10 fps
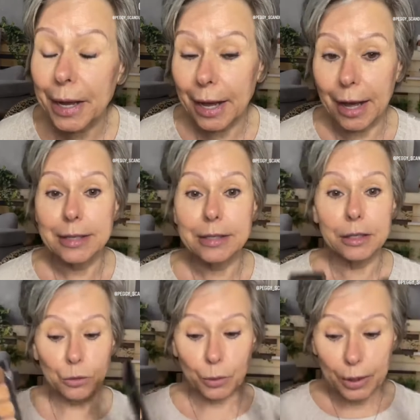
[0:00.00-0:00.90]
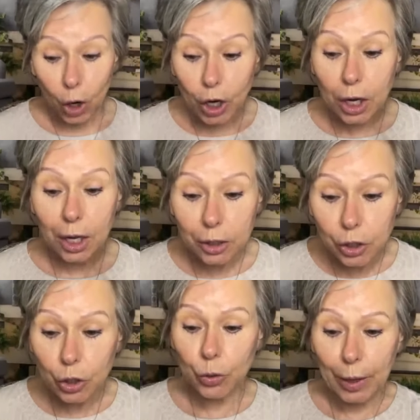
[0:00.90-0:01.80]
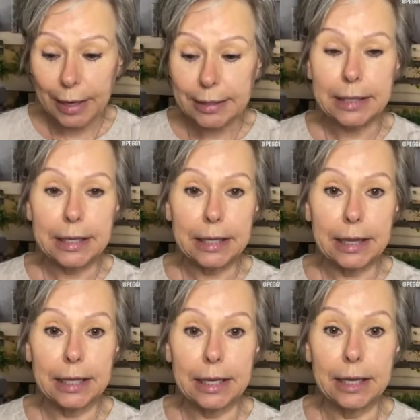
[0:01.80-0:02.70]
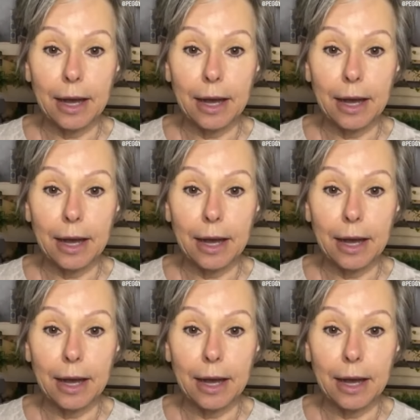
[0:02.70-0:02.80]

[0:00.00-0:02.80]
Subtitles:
eyes because we are color correcting the